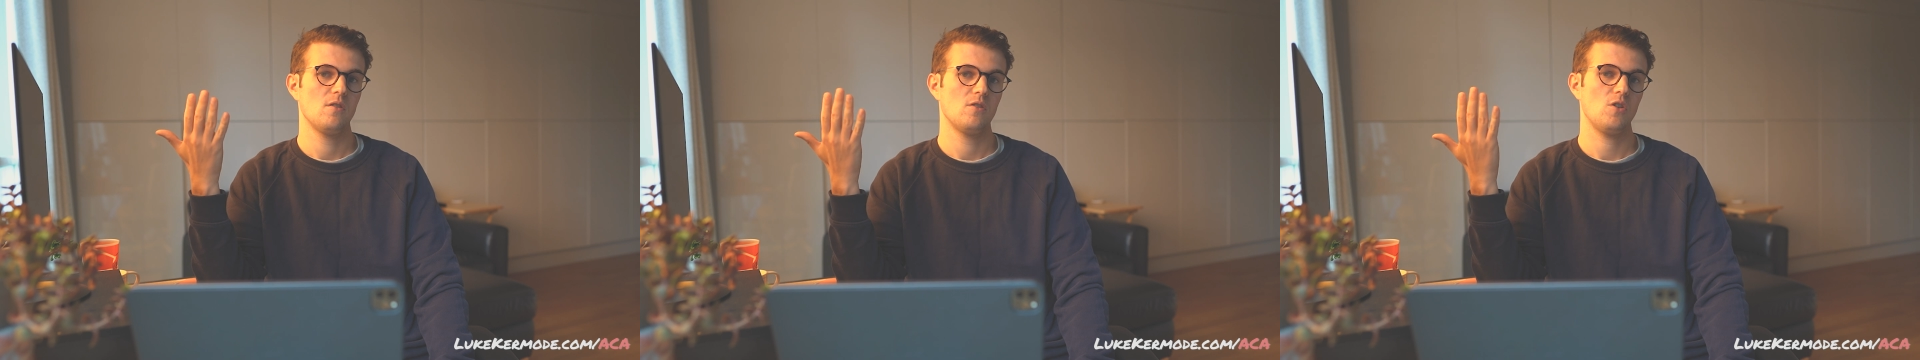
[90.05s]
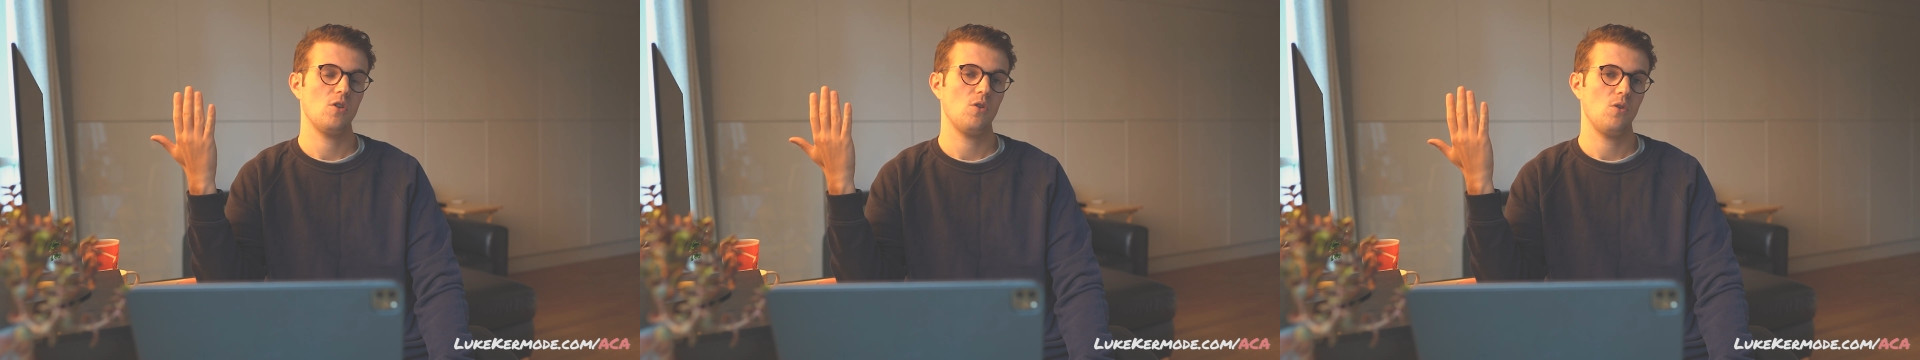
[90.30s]

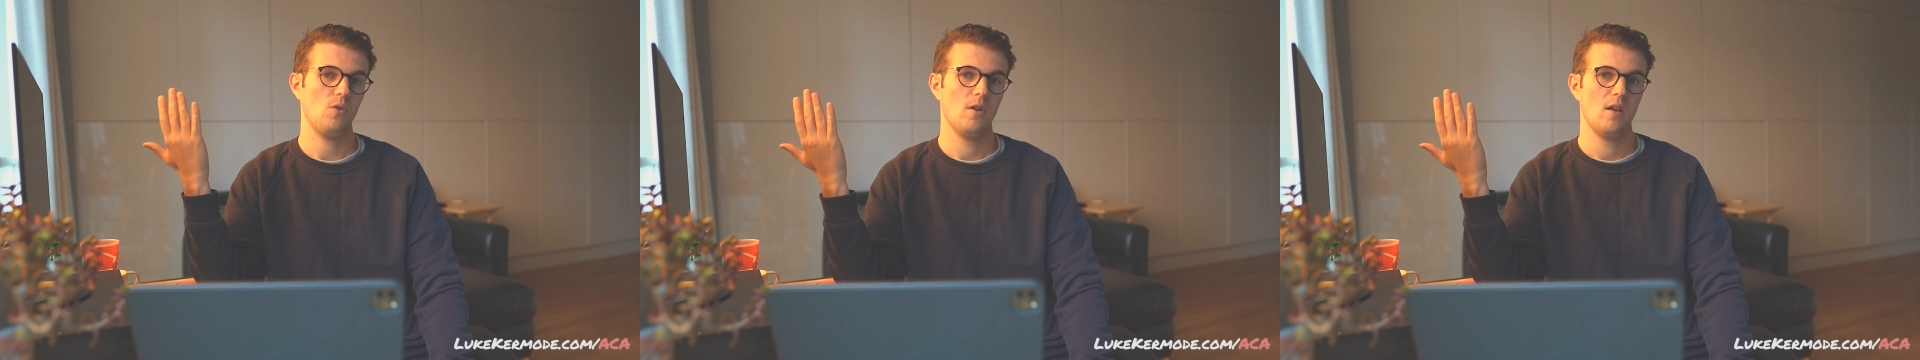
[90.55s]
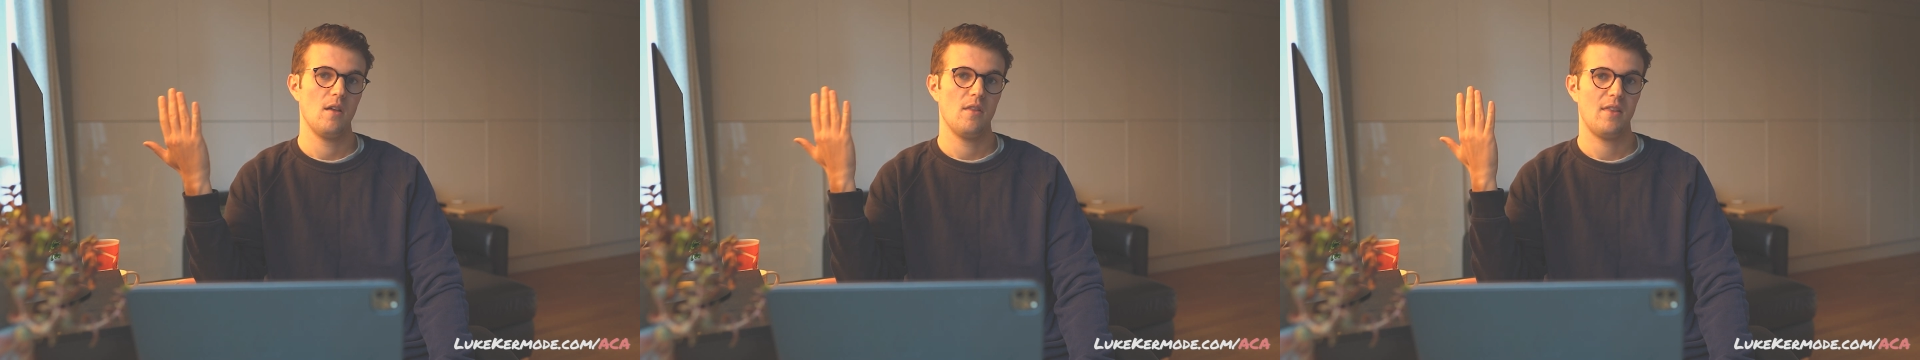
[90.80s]
to
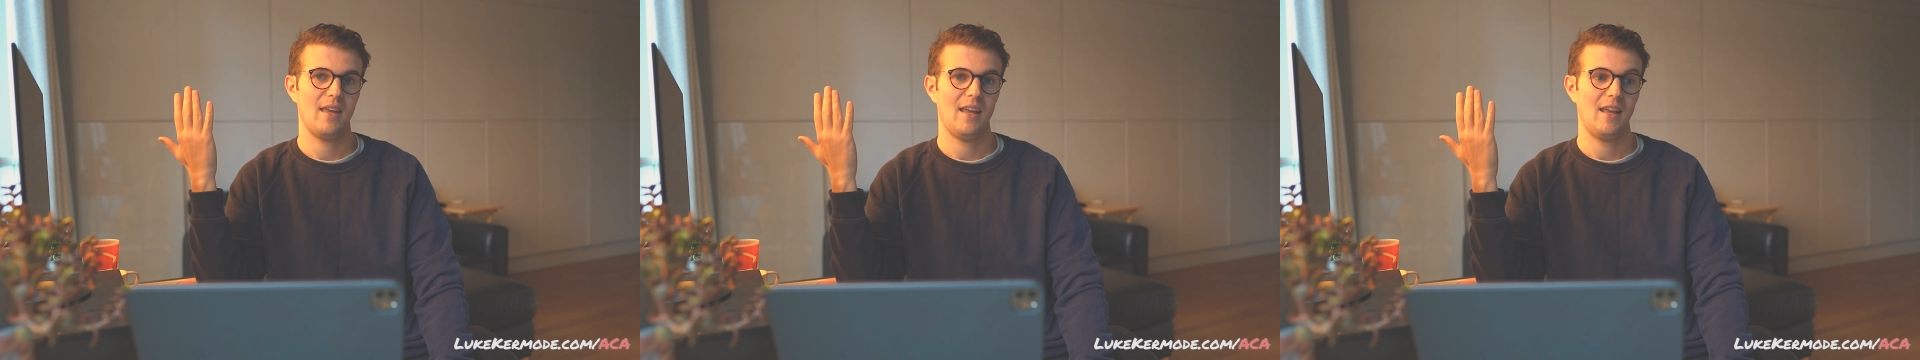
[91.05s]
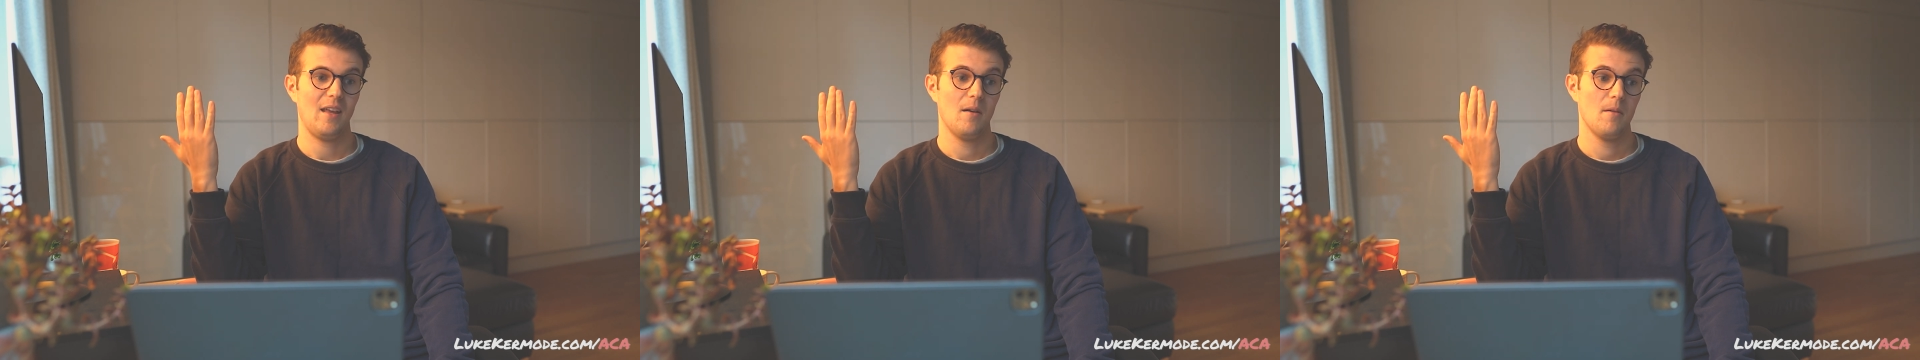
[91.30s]

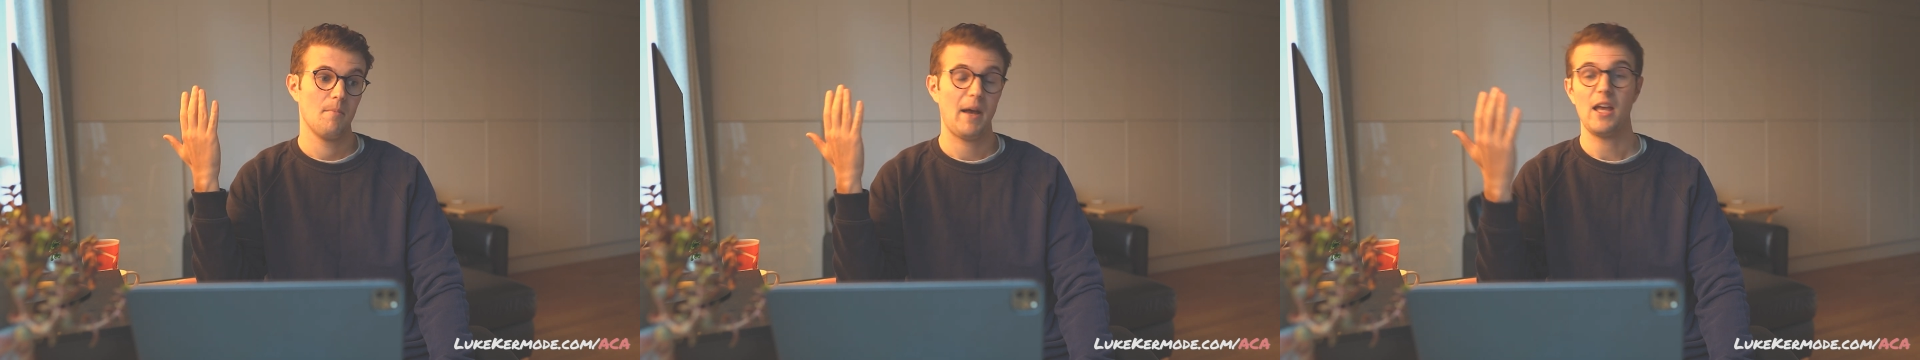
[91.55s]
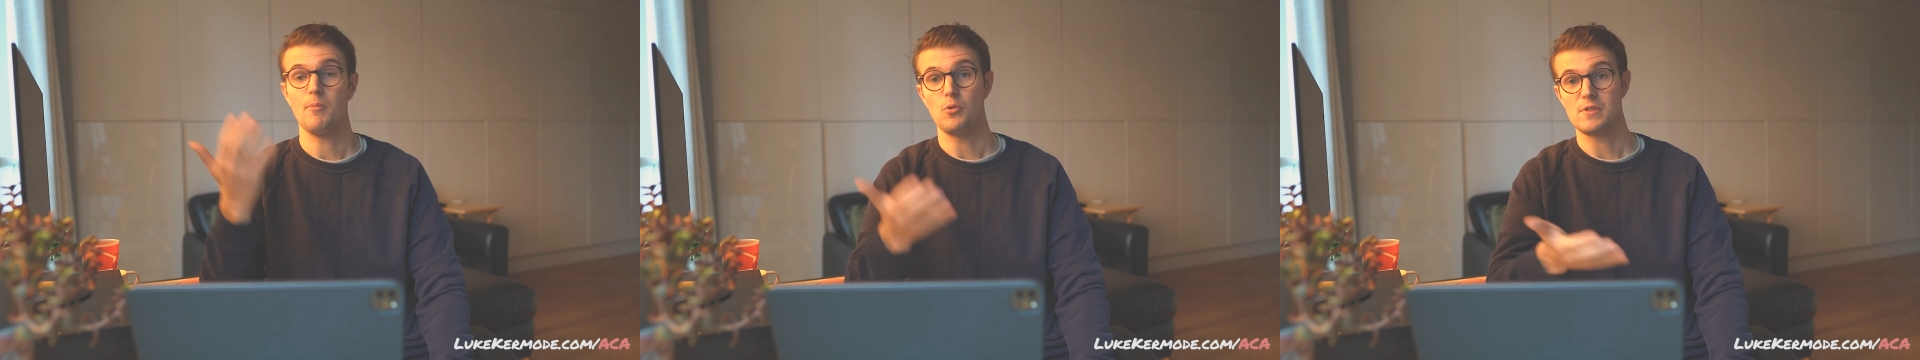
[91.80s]
the
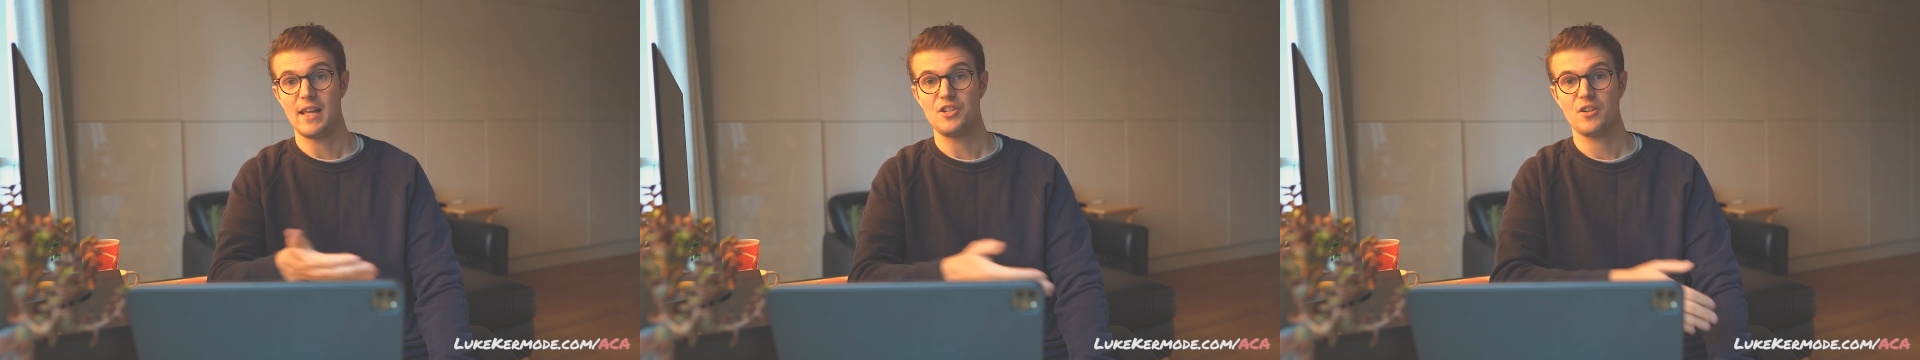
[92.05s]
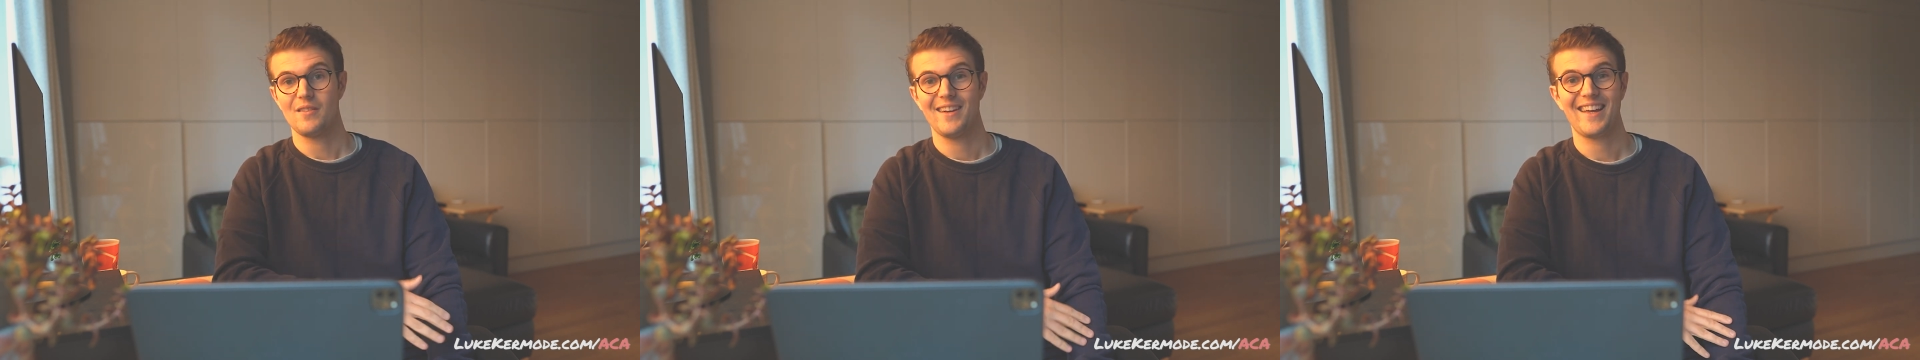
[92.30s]
payables ledger